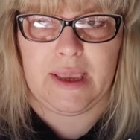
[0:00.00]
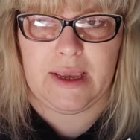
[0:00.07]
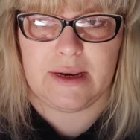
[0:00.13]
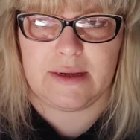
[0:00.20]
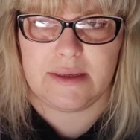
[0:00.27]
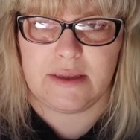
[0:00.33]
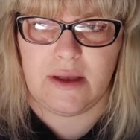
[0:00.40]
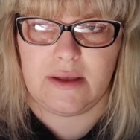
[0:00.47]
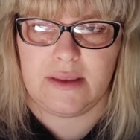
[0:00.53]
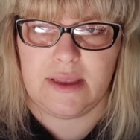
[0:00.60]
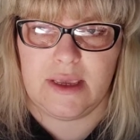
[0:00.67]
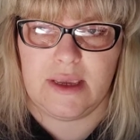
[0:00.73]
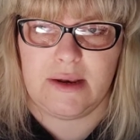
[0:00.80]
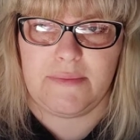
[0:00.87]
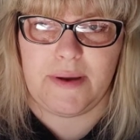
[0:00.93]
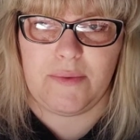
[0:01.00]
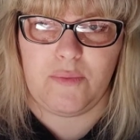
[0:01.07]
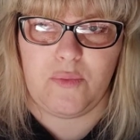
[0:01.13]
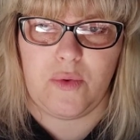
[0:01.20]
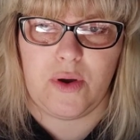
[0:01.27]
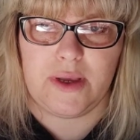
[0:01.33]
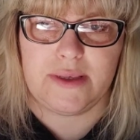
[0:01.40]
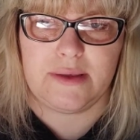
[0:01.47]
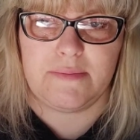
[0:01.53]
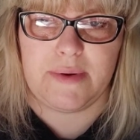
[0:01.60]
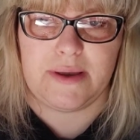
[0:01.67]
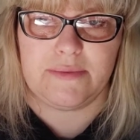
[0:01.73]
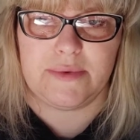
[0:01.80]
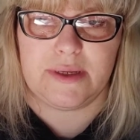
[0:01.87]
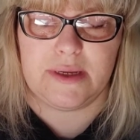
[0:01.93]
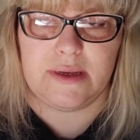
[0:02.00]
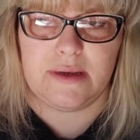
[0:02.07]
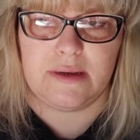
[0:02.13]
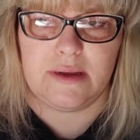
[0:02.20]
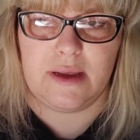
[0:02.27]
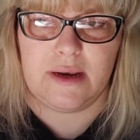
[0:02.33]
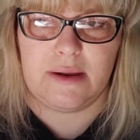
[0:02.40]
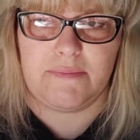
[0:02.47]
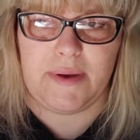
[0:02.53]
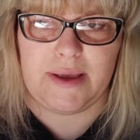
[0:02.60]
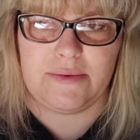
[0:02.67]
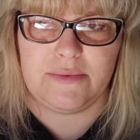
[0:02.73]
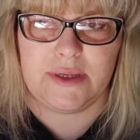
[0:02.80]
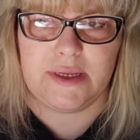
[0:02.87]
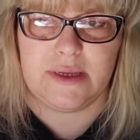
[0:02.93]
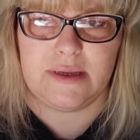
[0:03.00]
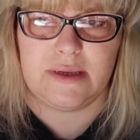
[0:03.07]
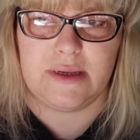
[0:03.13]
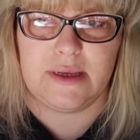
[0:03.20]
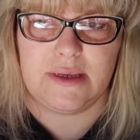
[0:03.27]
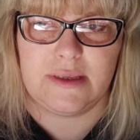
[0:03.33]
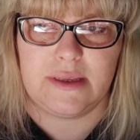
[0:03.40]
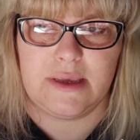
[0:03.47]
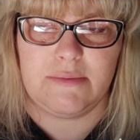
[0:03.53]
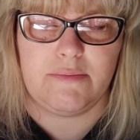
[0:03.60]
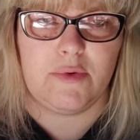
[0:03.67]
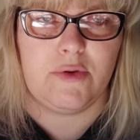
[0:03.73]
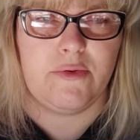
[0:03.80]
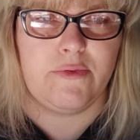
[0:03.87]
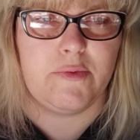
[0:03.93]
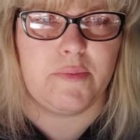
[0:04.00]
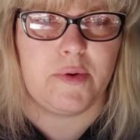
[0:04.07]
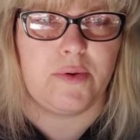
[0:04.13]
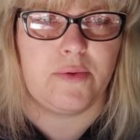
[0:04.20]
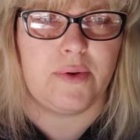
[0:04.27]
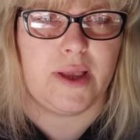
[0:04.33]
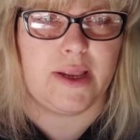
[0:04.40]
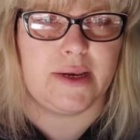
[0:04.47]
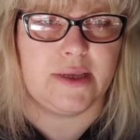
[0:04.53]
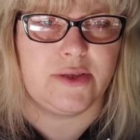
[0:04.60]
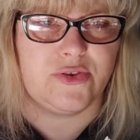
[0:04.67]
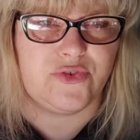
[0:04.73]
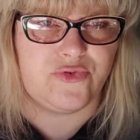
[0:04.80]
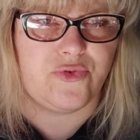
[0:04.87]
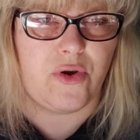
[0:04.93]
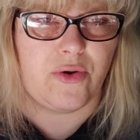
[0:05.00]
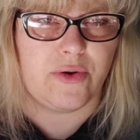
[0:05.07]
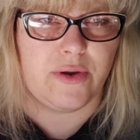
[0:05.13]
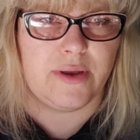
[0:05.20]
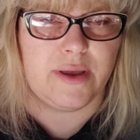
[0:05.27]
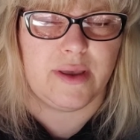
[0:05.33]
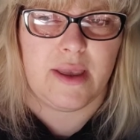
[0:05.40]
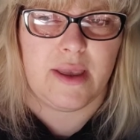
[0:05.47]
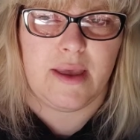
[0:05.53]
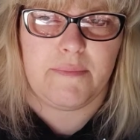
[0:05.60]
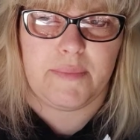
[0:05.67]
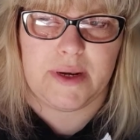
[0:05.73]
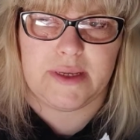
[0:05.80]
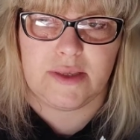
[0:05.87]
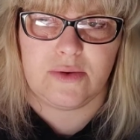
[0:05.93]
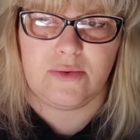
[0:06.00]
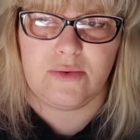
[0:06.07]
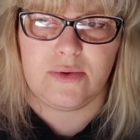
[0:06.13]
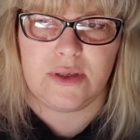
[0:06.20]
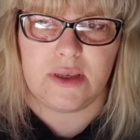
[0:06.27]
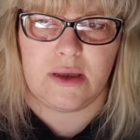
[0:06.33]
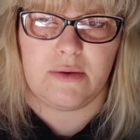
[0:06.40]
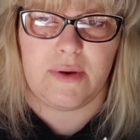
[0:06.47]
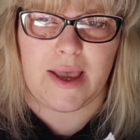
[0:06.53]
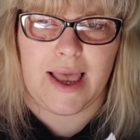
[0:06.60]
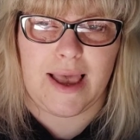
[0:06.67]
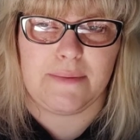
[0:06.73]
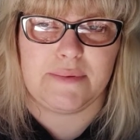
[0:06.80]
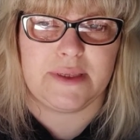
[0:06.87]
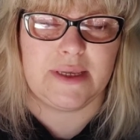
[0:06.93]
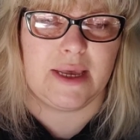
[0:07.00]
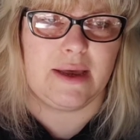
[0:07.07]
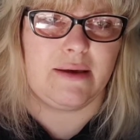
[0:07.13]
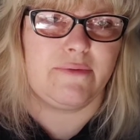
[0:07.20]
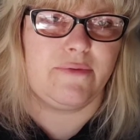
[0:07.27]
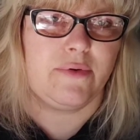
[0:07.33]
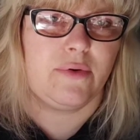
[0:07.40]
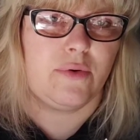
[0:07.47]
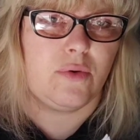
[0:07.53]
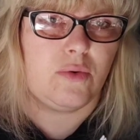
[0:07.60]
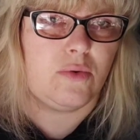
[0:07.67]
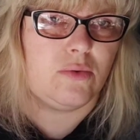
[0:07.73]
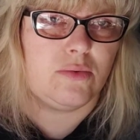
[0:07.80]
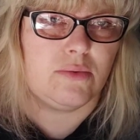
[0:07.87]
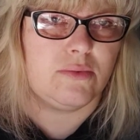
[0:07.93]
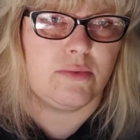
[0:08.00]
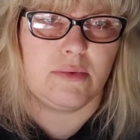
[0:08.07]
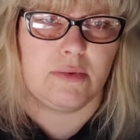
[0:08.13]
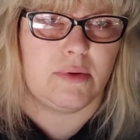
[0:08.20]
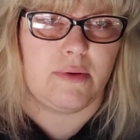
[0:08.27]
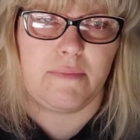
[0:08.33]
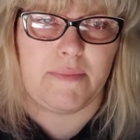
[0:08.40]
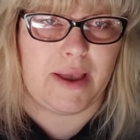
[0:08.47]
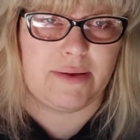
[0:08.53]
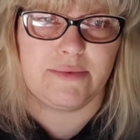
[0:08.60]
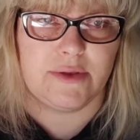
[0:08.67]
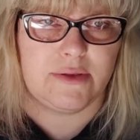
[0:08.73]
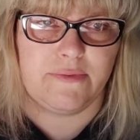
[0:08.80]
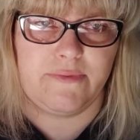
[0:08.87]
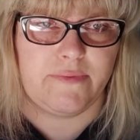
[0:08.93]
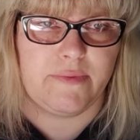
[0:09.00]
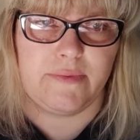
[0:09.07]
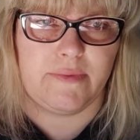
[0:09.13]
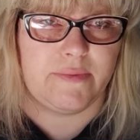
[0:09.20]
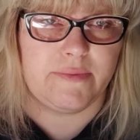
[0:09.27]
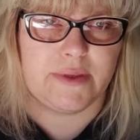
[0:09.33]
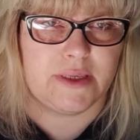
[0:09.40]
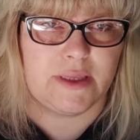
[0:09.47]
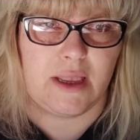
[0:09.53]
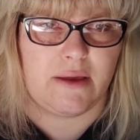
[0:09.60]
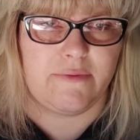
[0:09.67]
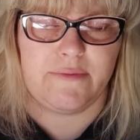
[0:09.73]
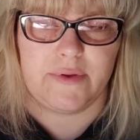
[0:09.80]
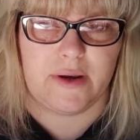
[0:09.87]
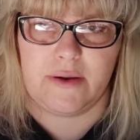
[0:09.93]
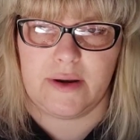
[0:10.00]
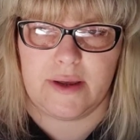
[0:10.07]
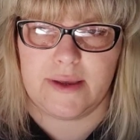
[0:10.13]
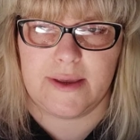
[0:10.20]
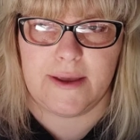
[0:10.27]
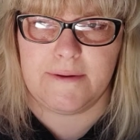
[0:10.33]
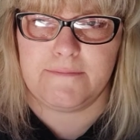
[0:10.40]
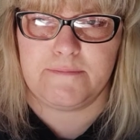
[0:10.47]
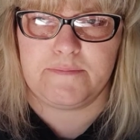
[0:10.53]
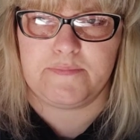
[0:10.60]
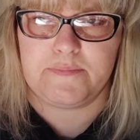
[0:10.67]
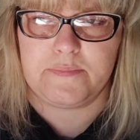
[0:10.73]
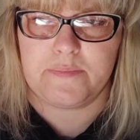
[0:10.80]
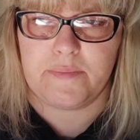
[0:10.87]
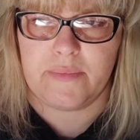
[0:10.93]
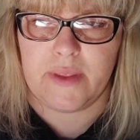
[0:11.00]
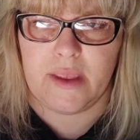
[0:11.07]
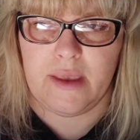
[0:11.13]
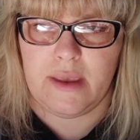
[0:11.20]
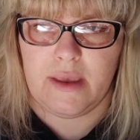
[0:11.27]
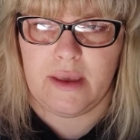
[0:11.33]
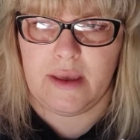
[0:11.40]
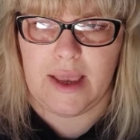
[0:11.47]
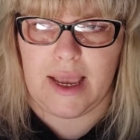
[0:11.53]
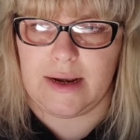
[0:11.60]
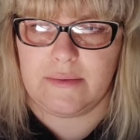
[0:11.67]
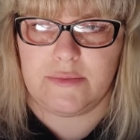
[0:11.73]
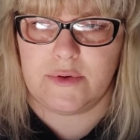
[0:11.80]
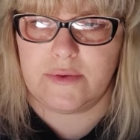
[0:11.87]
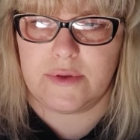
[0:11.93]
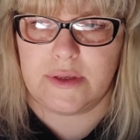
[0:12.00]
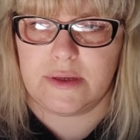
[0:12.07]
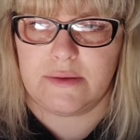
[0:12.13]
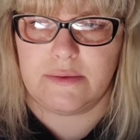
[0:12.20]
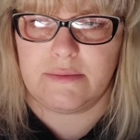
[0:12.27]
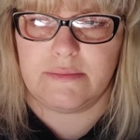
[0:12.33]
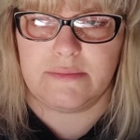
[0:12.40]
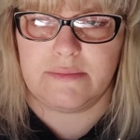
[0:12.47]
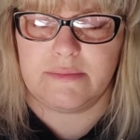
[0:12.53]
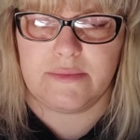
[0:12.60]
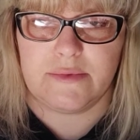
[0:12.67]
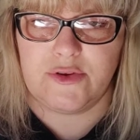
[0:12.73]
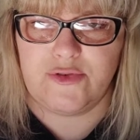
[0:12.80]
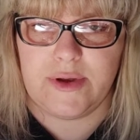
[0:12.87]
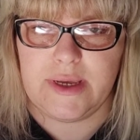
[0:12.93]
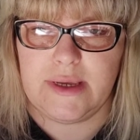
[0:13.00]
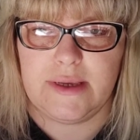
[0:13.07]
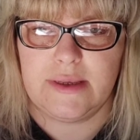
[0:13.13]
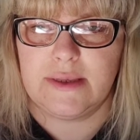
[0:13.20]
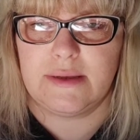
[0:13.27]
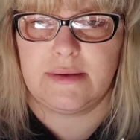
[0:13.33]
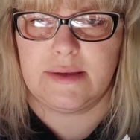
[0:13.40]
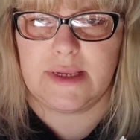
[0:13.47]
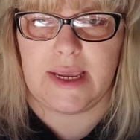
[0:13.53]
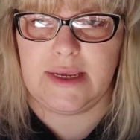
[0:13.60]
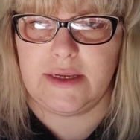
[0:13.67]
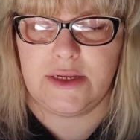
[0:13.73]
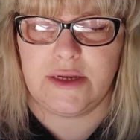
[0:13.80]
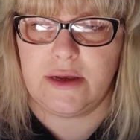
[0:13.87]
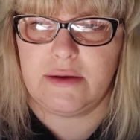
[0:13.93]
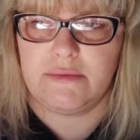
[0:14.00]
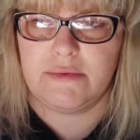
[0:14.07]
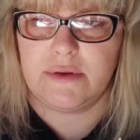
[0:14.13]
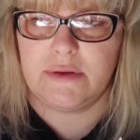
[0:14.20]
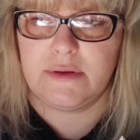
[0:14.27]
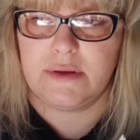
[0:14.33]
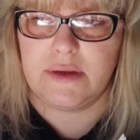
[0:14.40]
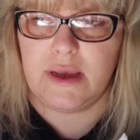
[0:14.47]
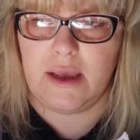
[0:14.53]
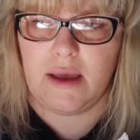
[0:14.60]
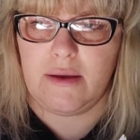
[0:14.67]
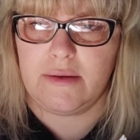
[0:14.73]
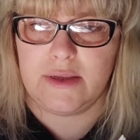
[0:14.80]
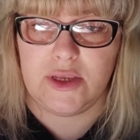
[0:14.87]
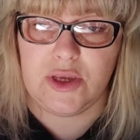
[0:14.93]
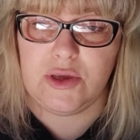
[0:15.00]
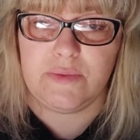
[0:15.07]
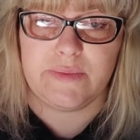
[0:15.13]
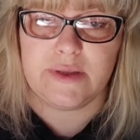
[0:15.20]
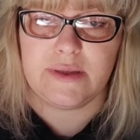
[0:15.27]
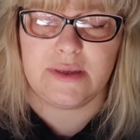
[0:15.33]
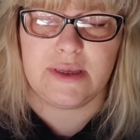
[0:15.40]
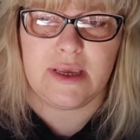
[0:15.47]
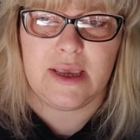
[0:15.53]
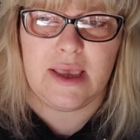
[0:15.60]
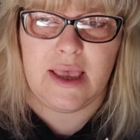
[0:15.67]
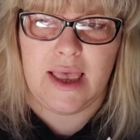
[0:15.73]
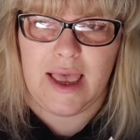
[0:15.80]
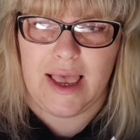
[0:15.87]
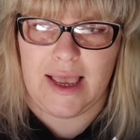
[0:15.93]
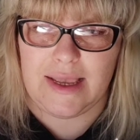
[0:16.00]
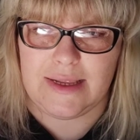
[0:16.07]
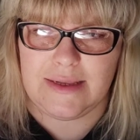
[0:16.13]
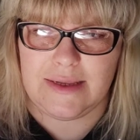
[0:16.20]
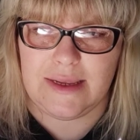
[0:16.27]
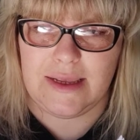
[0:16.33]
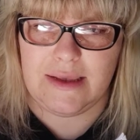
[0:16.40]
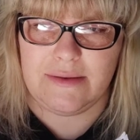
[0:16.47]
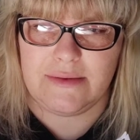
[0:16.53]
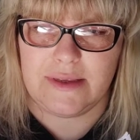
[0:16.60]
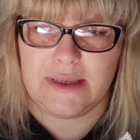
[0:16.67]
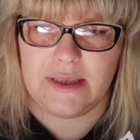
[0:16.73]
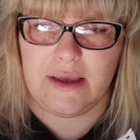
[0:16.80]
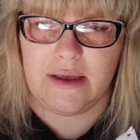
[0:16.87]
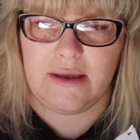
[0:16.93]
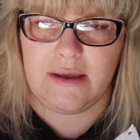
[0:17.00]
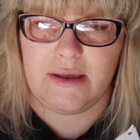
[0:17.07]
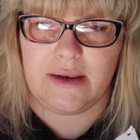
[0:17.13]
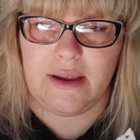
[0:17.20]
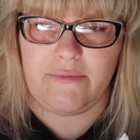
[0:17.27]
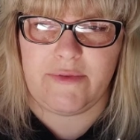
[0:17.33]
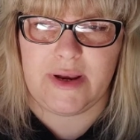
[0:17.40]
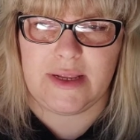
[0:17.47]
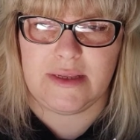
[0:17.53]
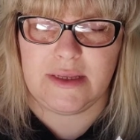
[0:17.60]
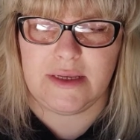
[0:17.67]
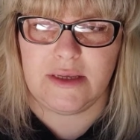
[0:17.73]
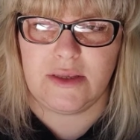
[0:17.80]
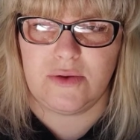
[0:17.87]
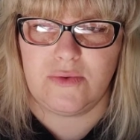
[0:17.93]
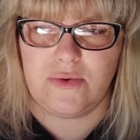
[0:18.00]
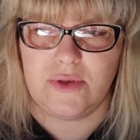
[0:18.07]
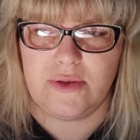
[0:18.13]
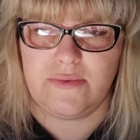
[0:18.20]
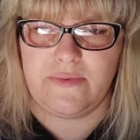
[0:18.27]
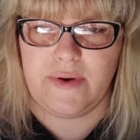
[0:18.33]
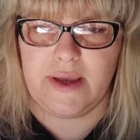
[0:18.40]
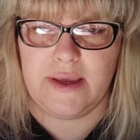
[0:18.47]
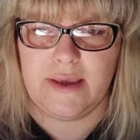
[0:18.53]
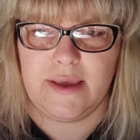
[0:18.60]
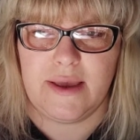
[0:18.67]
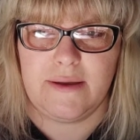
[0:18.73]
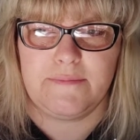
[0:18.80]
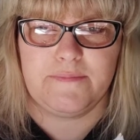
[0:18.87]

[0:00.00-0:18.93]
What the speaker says: And I started thinking about what is a mountain, and a mountain is immovable and it's strong, but it's also a habitat for all amounts of stuff, you know, like animals and trees and nature and humans, and it's an unrelenting source of like